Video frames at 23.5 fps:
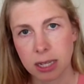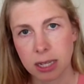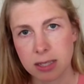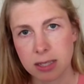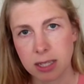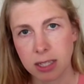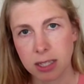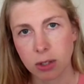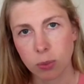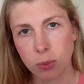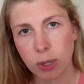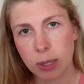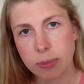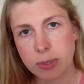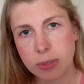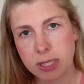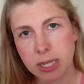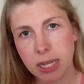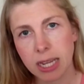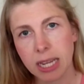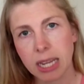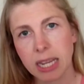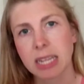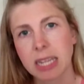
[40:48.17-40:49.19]
Is it your
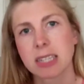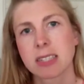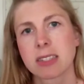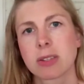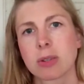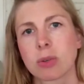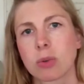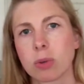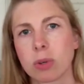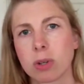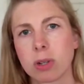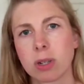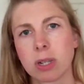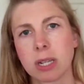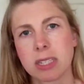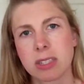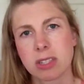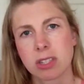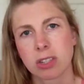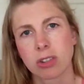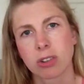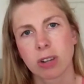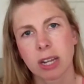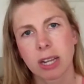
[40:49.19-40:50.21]
website or
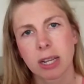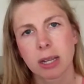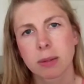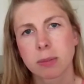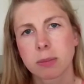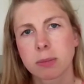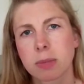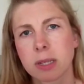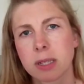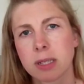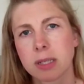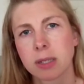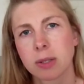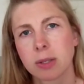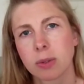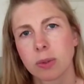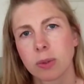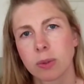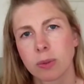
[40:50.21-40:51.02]
Instagram?